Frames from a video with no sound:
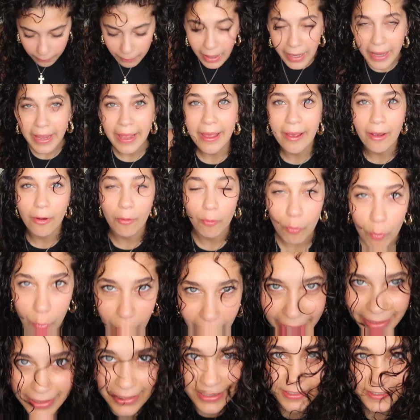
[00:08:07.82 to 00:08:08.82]
my hair
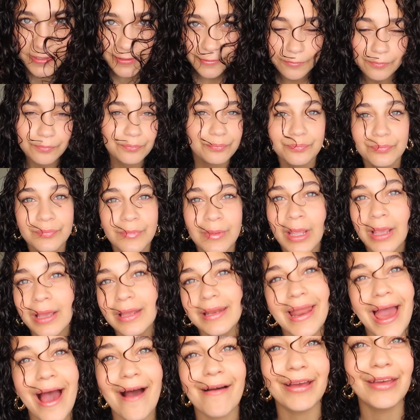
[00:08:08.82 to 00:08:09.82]
wet.
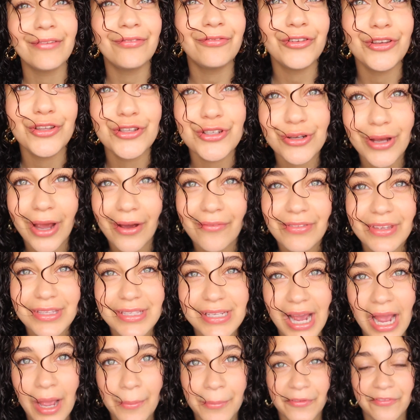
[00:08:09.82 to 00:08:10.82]
Now if you do have the
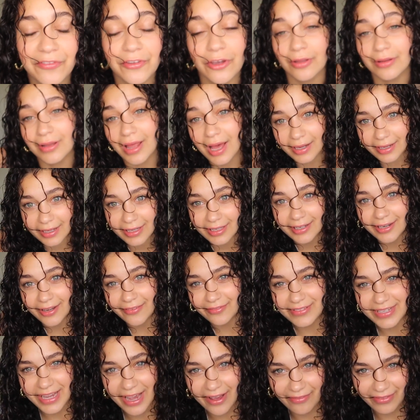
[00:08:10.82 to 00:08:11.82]
time, if you're lucky
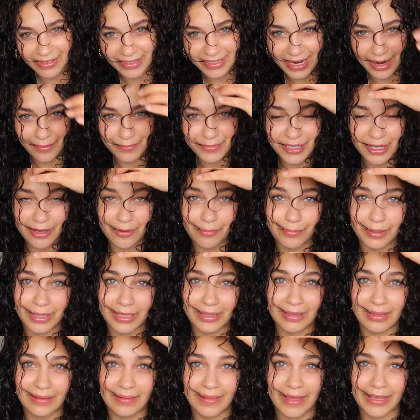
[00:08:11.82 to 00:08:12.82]
enough to have the time to
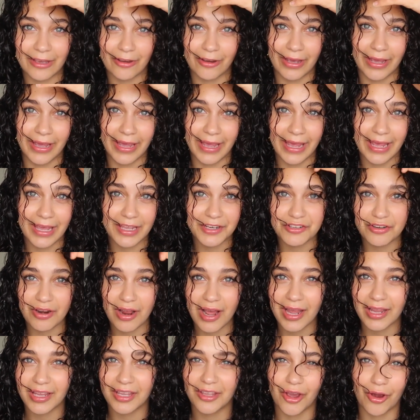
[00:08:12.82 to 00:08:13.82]
completely let your hair air
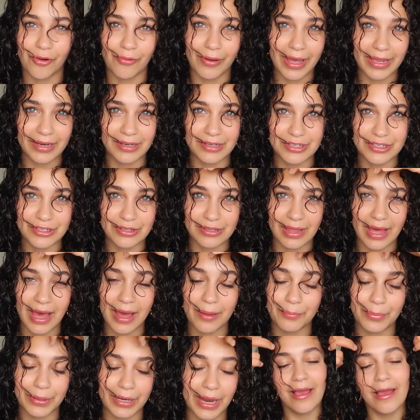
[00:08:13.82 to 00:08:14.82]
dry, go ahead and do
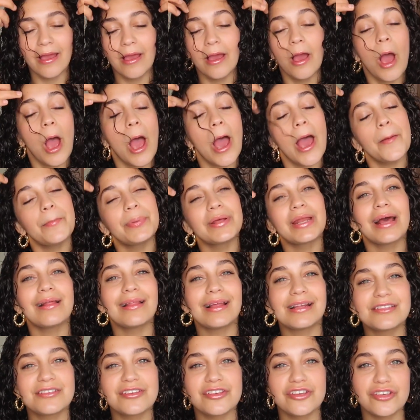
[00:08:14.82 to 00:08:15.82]
that, but I
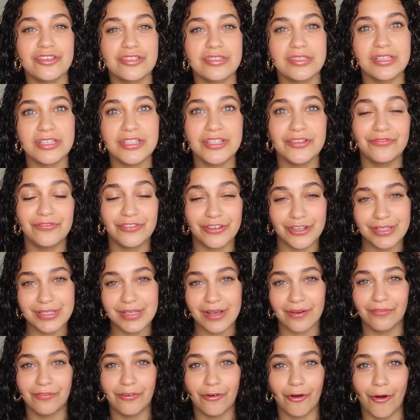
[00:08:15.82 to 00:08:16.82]
like to use the
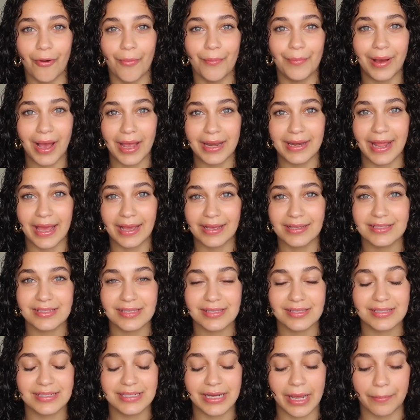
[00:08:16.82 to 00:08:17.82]
diffuser for my
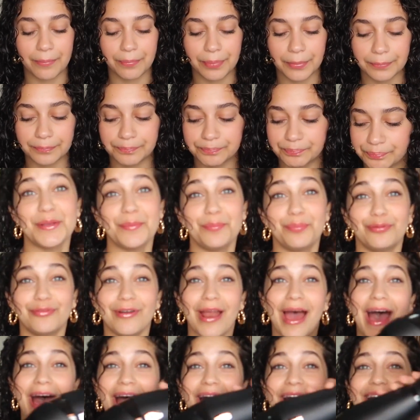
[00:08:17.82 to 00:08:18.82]
next step. Surprise!
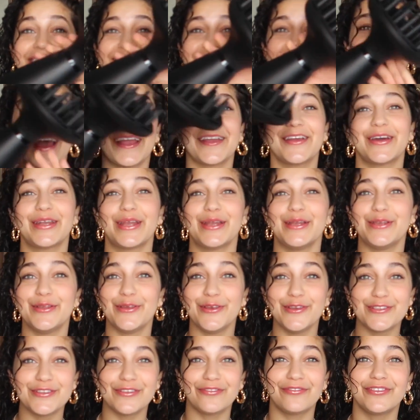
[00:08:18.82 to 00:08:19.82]
I got a
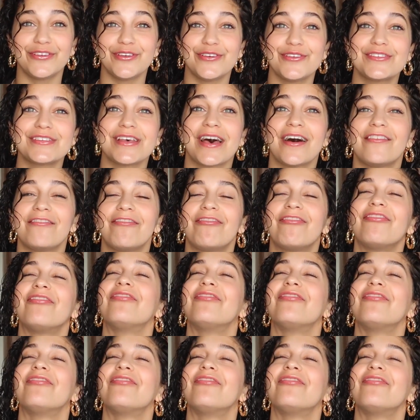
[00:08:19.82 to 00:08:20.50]
new diffuser